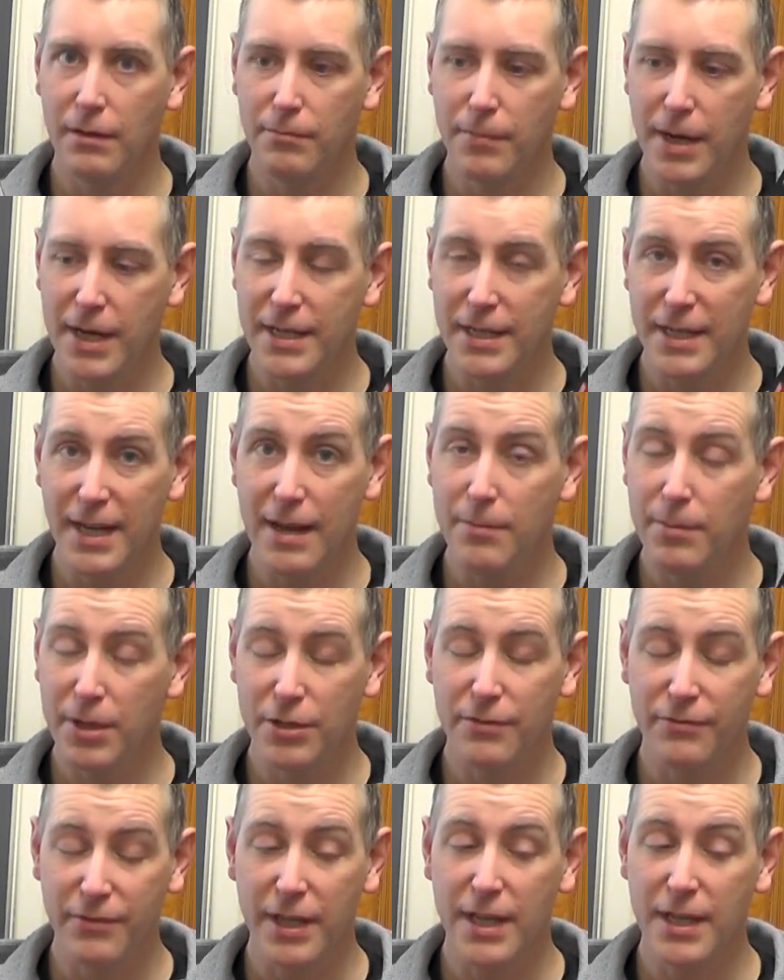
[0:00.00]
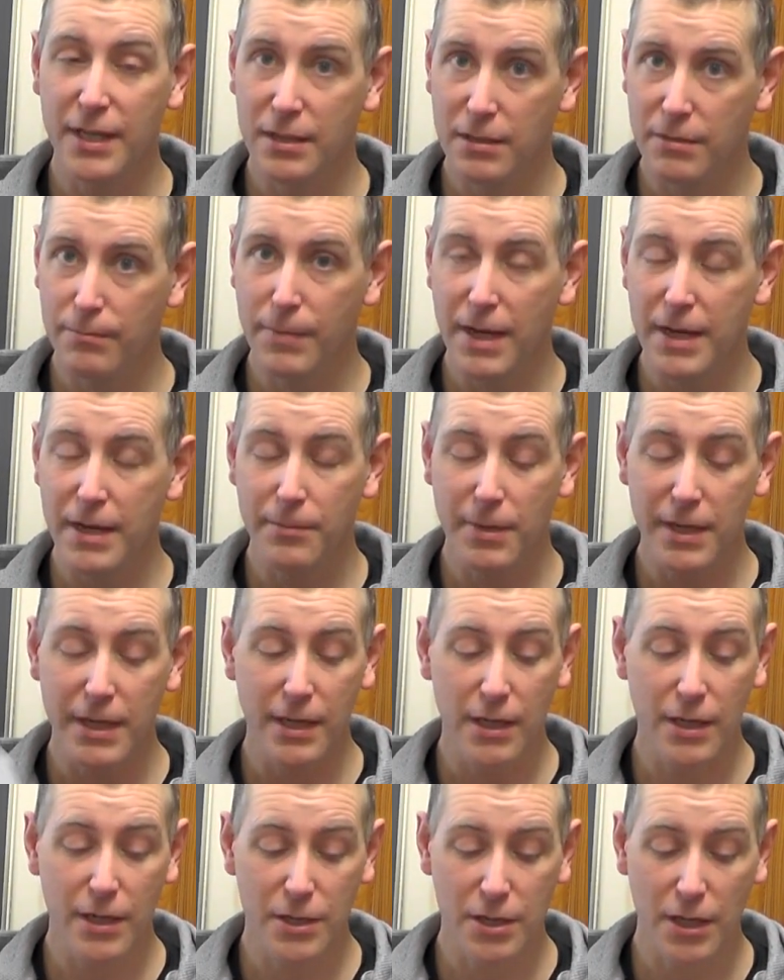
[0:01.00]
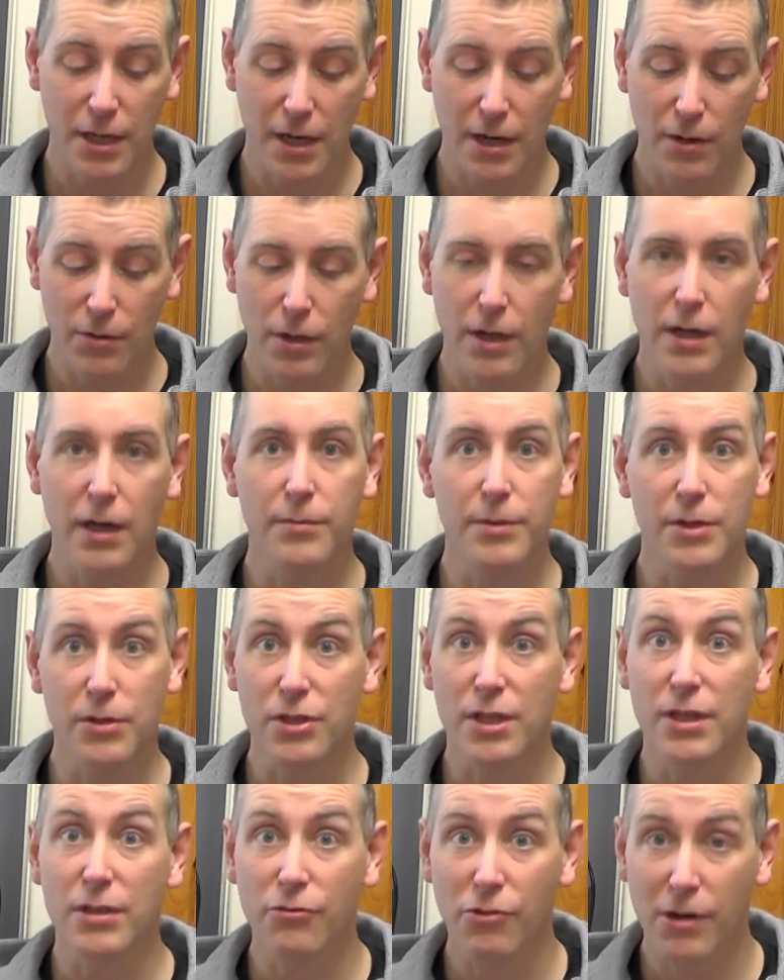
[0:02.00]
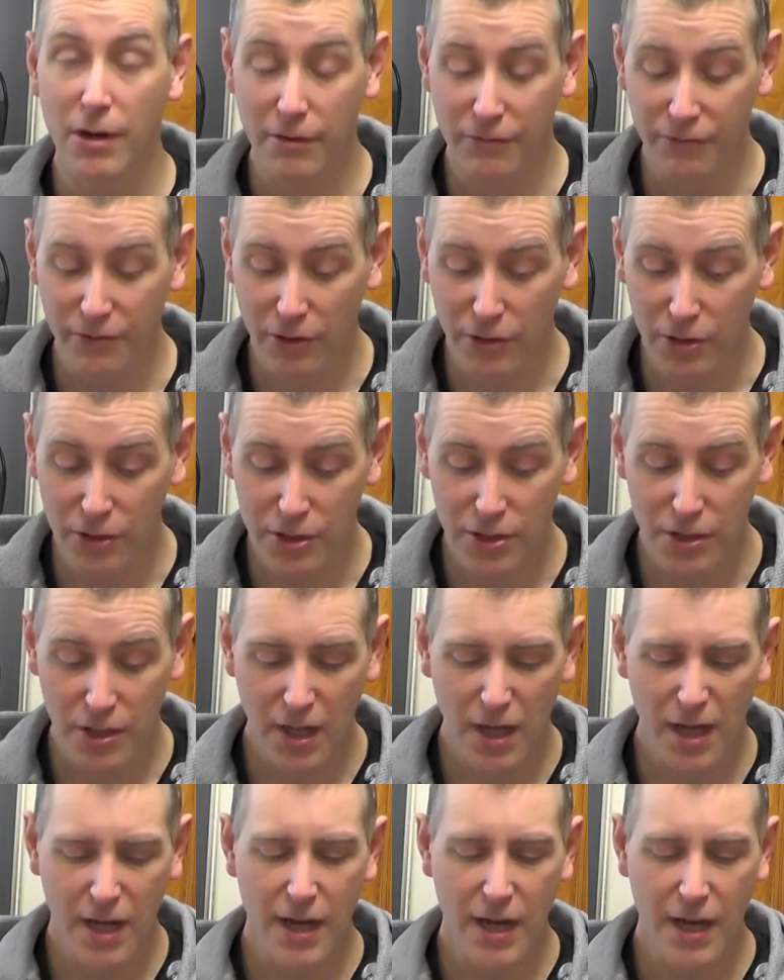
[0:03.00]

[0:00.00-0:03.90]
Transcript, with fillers: Made an image of these many, many years ago um, using KryoFlux.